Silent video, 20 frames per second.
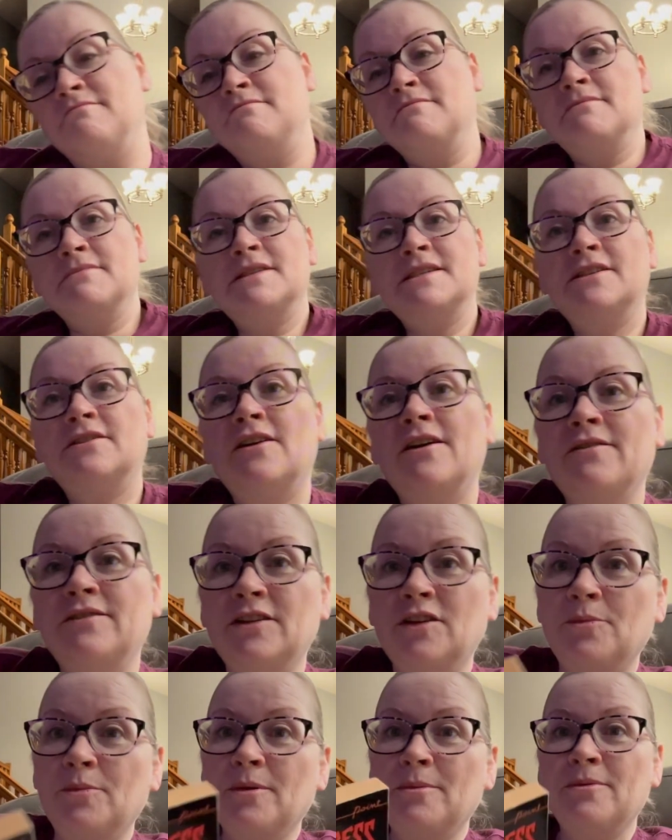still have a
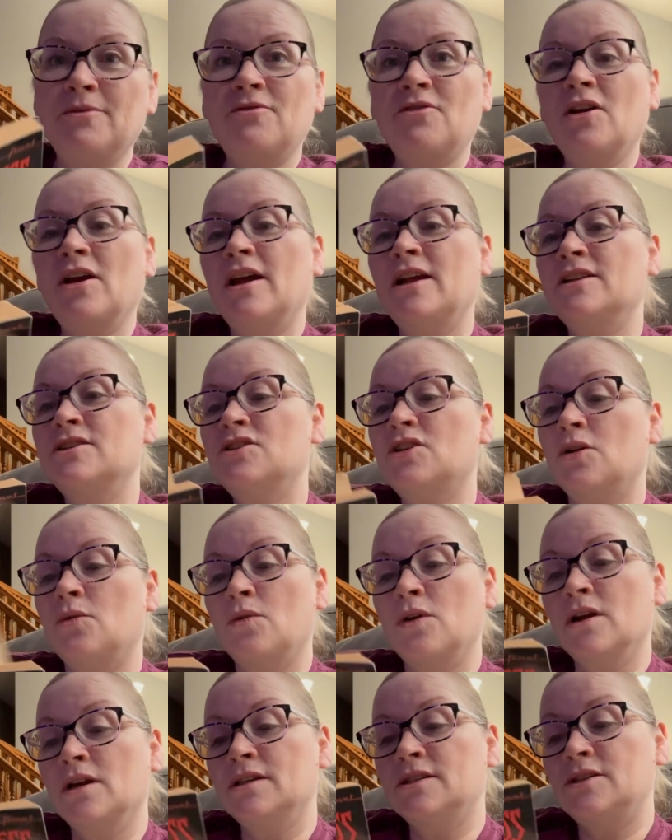little bit before I gotta start
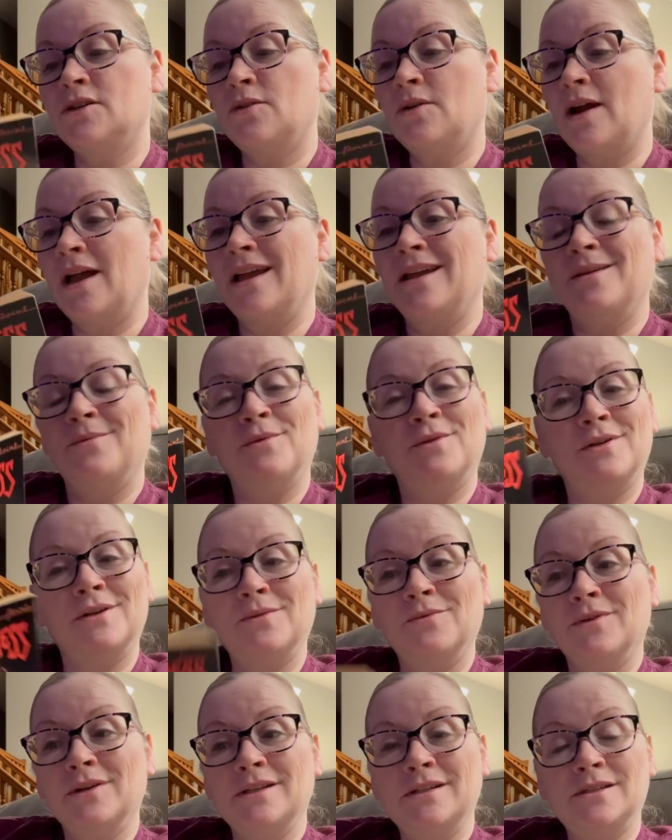work, so I am going to
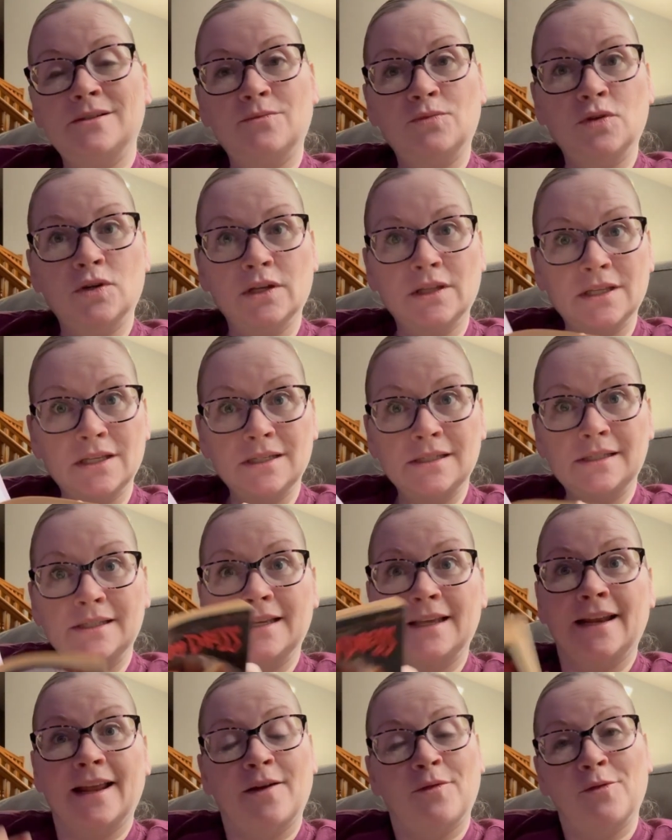read some more in this,
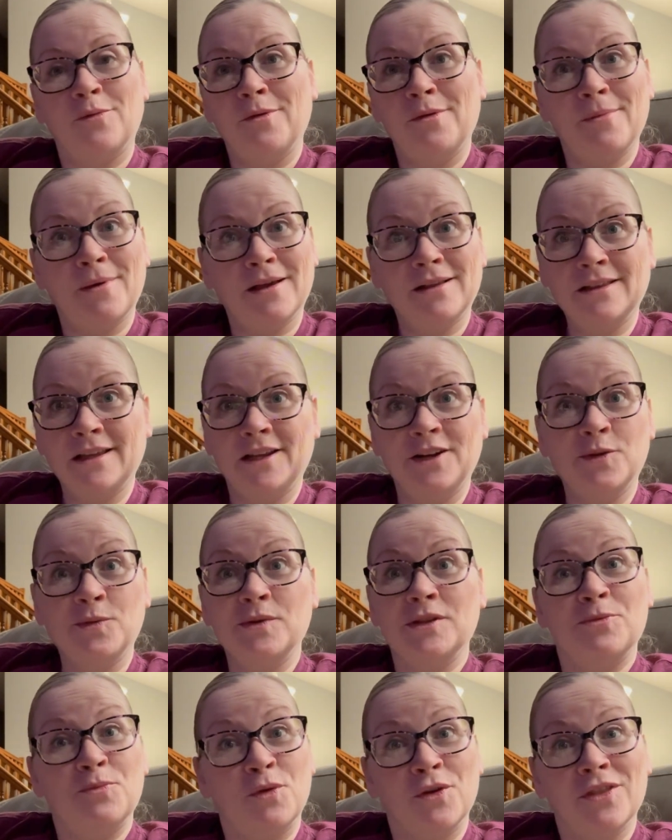and I will be back later
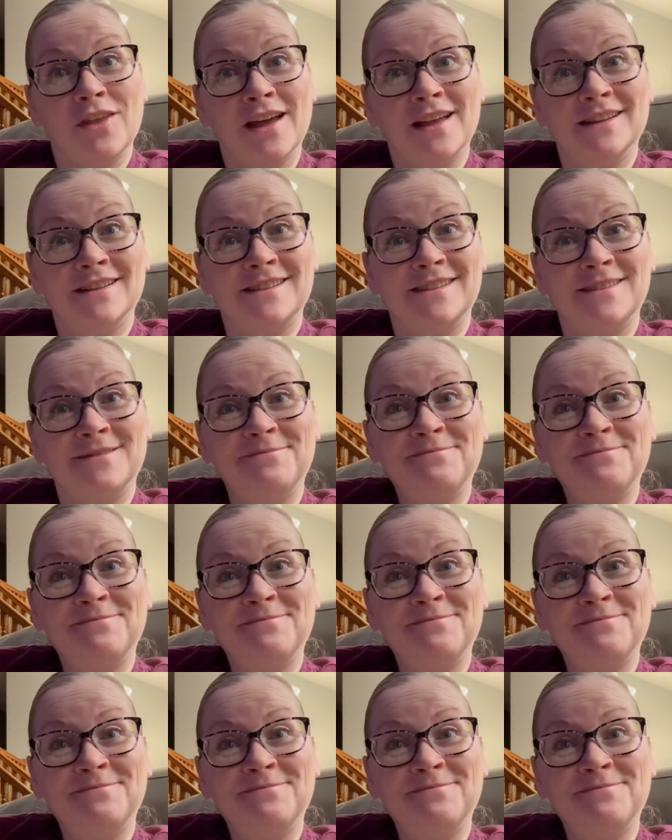with more thoughts.